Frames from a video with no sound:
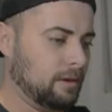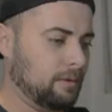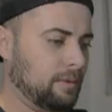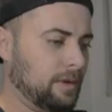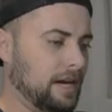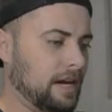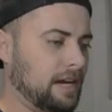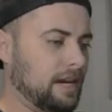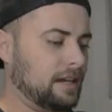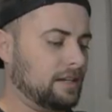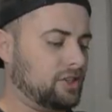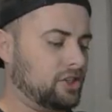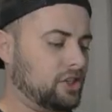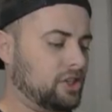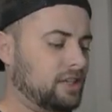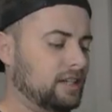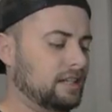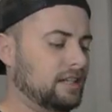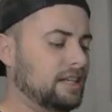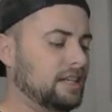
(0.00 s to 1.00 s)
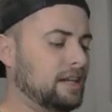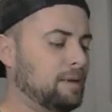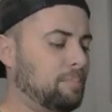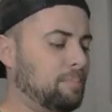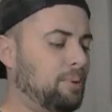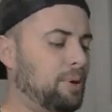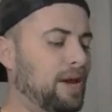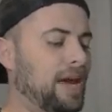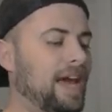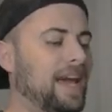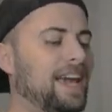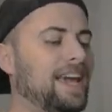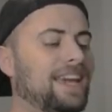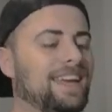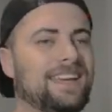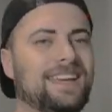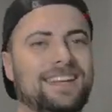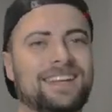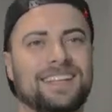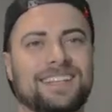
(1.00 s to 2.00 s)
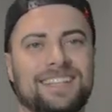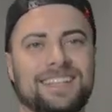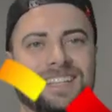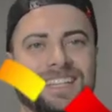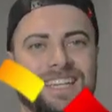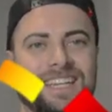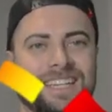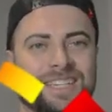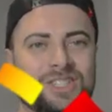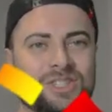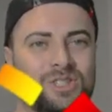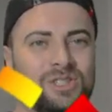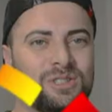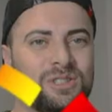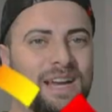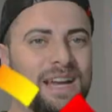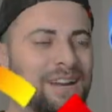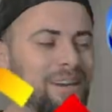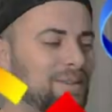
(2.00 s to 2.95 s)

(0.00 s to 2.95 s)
we got a Chilling Pain Elite Trainer